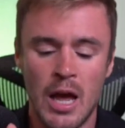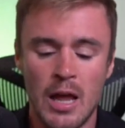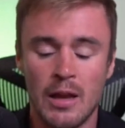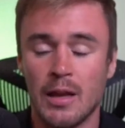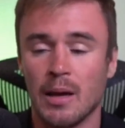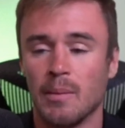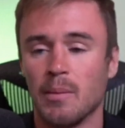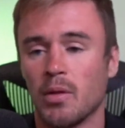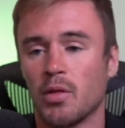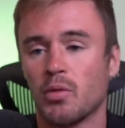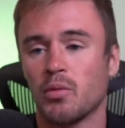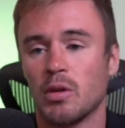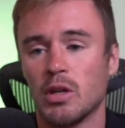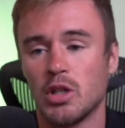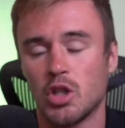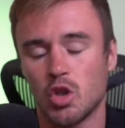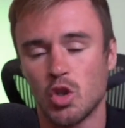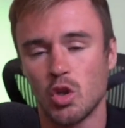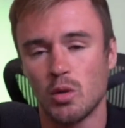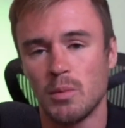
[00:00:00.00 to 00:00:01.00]
Number three,
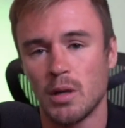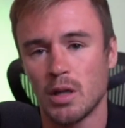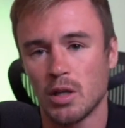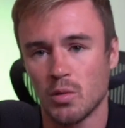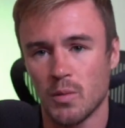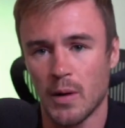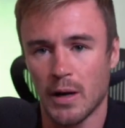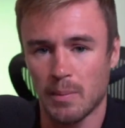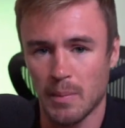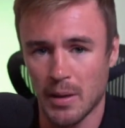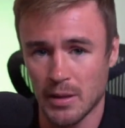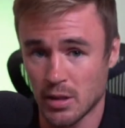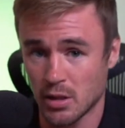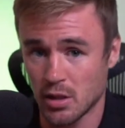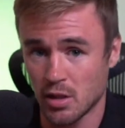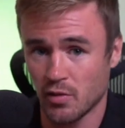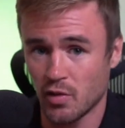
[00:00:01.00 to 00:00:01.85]
shoot me a direct message